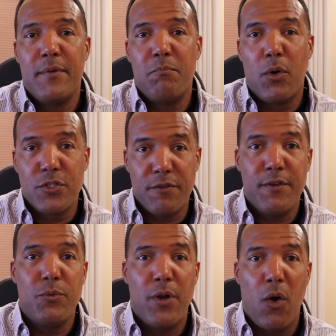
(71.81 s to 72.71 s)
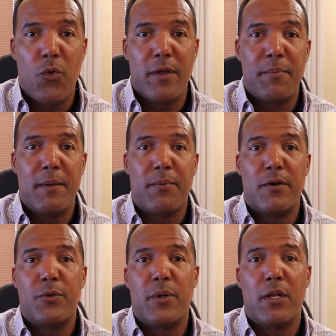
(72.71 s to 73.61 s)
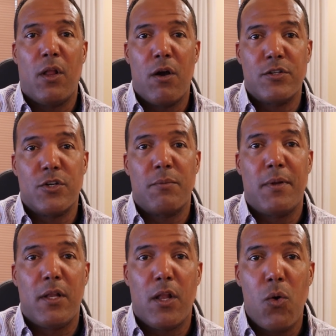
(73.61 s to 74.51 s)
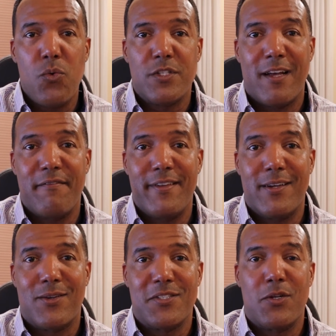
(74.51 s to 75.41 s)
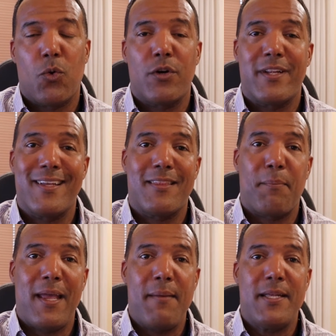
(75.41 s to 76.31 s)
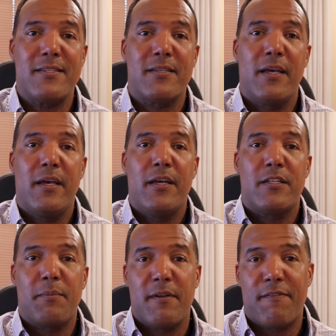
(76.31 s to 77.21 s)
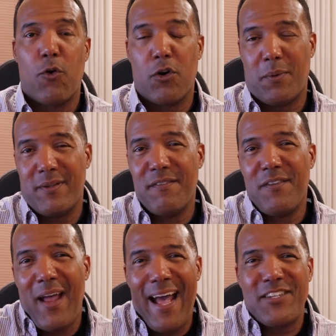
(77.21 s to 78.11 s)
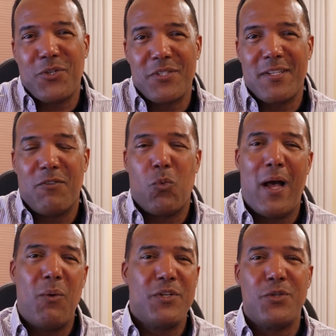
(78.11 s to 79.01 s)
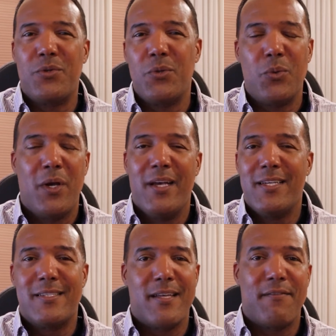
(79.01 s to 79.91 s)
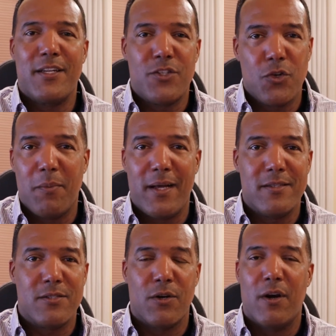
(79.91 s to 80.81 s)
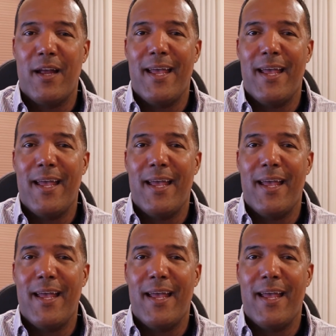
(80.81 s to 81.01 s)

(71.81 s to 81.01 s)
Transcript: most of you know that people are doing long-term loans on vehicles in order to get the payments to be affordable. And if you ask yourself, why would you do 72 months or